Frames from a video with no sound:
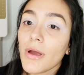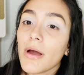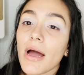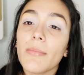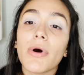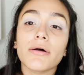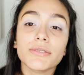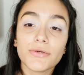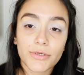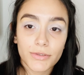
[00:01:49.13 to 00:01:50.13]
I'm also
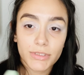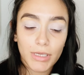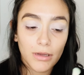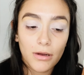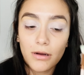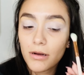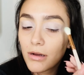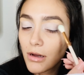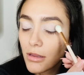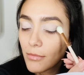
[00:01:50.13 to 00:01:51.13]
using
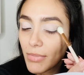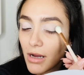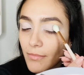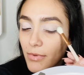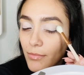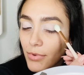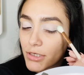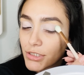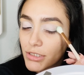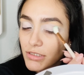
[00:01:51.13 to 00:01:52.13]
Colourpop
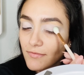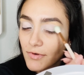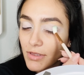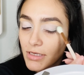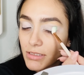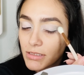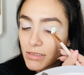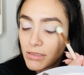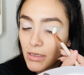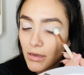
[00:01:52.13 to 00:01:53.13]
brushes for this.
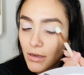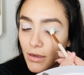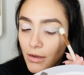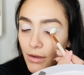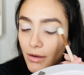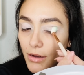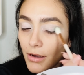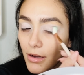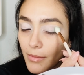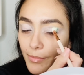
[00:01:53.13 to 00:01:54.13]

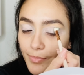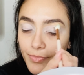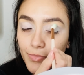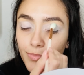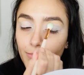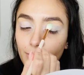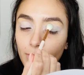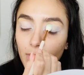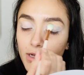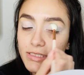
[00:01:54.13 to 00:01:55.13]

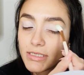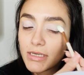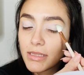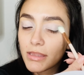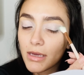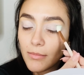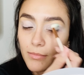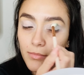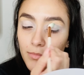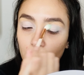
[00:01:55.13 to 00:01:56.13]
I did get them
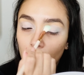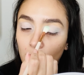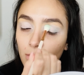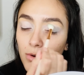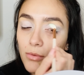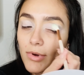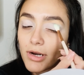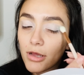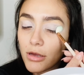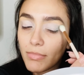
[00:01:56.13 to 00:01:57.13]
when
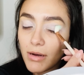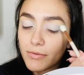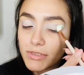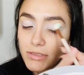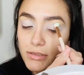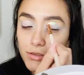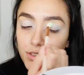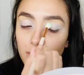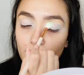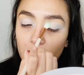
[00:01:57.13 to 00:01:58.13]
Colourpop was still
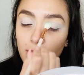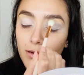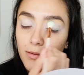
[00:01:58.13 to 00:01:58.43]
shipping.